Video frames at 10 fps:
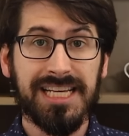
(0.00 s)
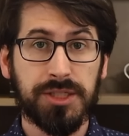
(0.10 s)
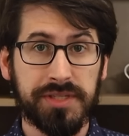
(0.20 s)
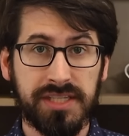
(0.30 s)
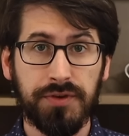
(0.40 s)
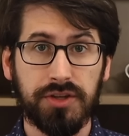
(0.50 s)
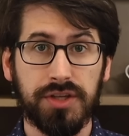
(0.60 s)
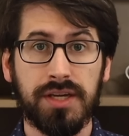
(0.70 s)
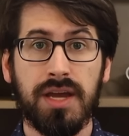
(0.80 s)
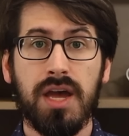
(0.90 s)

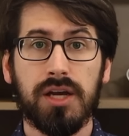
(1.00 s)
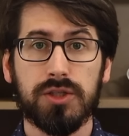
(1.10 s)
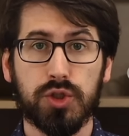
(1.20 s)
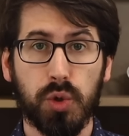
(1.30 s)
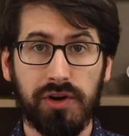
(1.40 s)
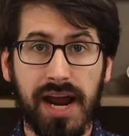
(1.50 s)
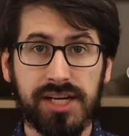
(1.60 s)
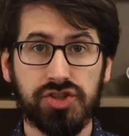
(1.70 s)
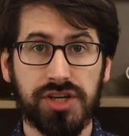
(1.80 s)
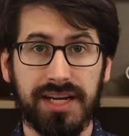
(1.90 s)
specifically Zoroastrian